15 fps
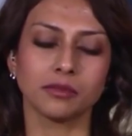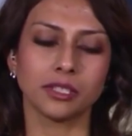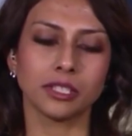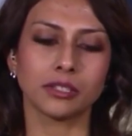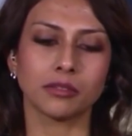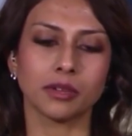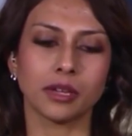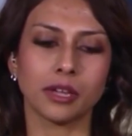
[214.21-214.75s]
You
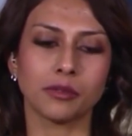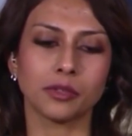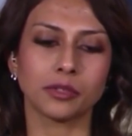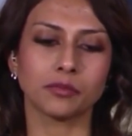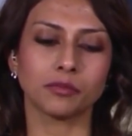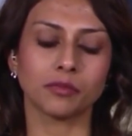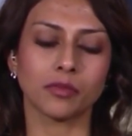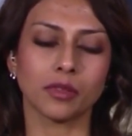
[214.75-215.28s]
know, I
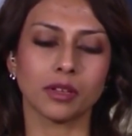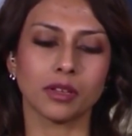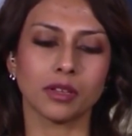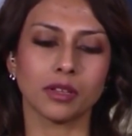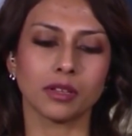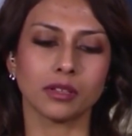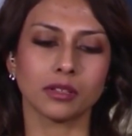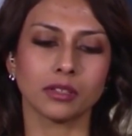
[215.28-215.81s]
was
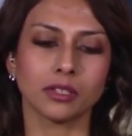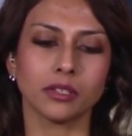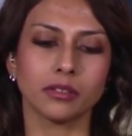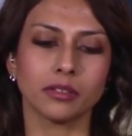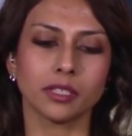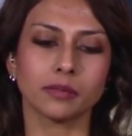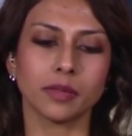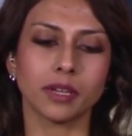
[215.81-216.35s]

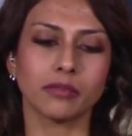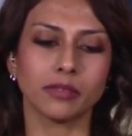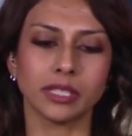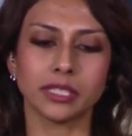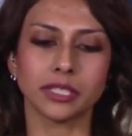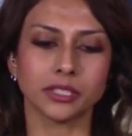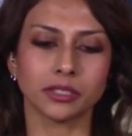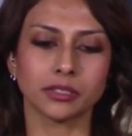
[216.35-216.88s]
curious about
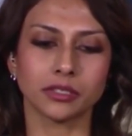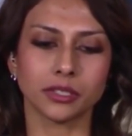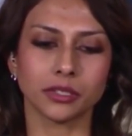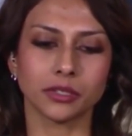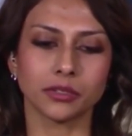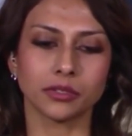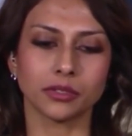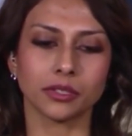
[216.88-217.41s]
religion
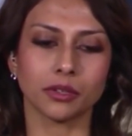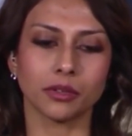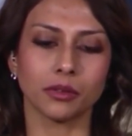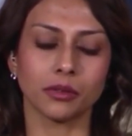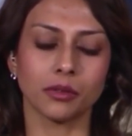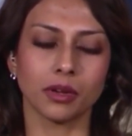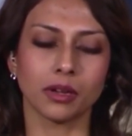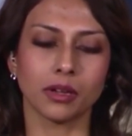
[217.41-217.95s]
too,
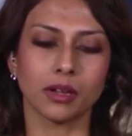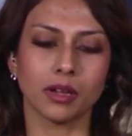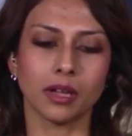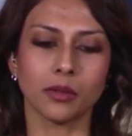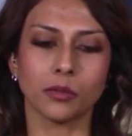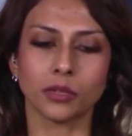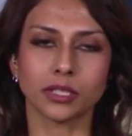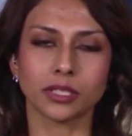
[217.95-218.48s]
so
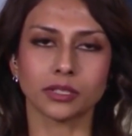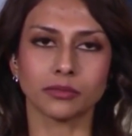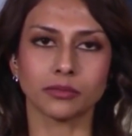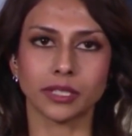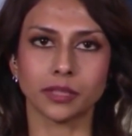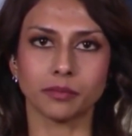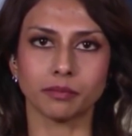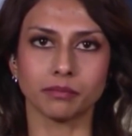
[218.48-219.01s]
I wanted to
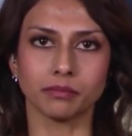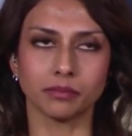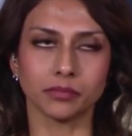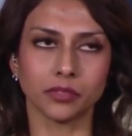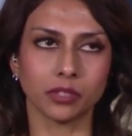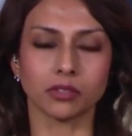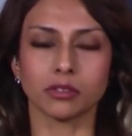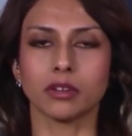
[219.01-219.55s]
read
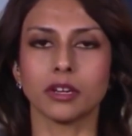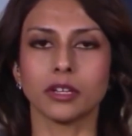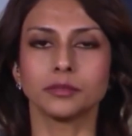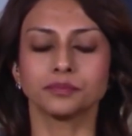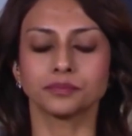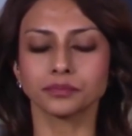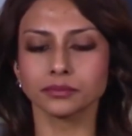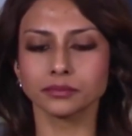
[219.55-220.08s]
the
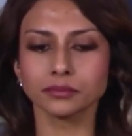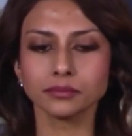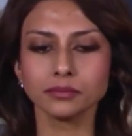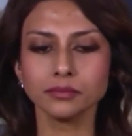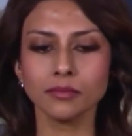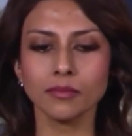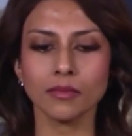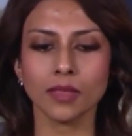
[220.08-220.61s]
Quran.
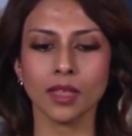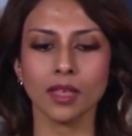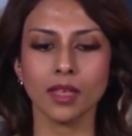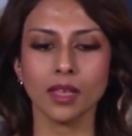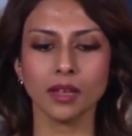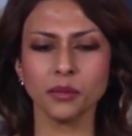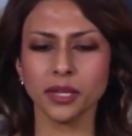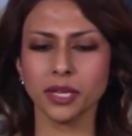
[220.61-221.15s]

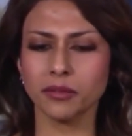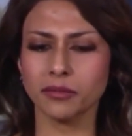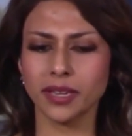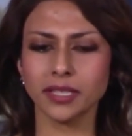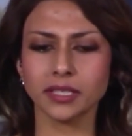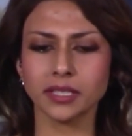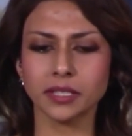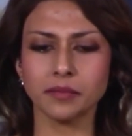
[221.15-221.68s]
And when I
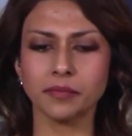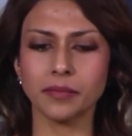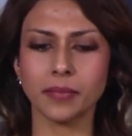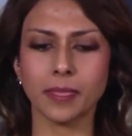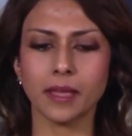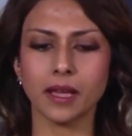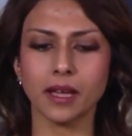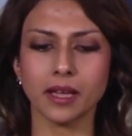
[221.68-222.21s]
read it,
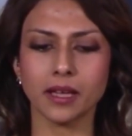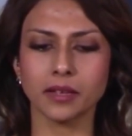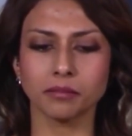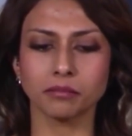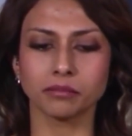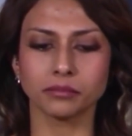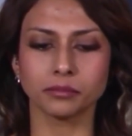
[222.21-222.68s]
I